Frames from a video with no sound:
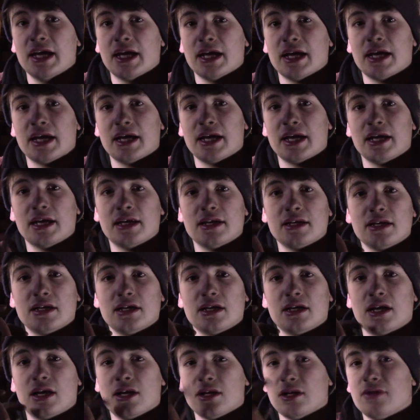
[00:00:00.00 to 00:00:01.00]
And
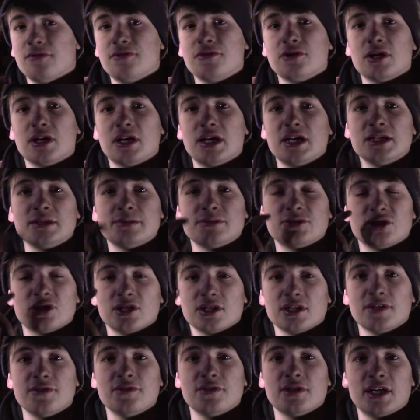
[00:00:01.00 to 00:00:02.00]
uh, I love you guys. Be sure to
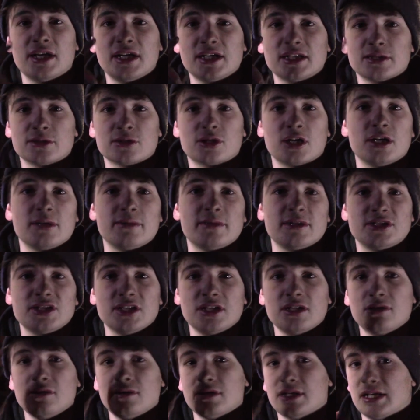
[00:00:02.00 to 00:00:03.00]
leave a like, subscribe to my
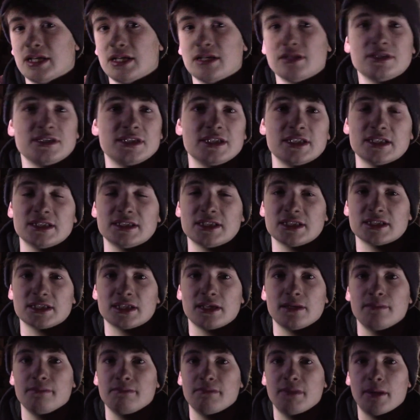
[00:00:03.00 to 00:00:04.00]
channel, and I'll see you guys next
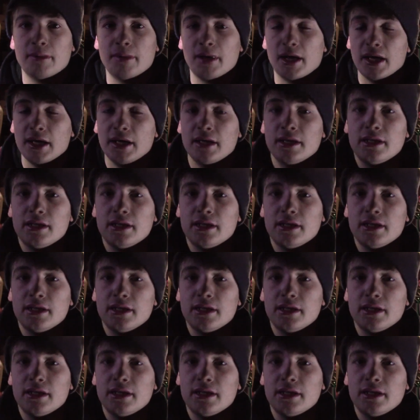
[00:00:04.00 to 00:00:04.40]
time. Bye-bye.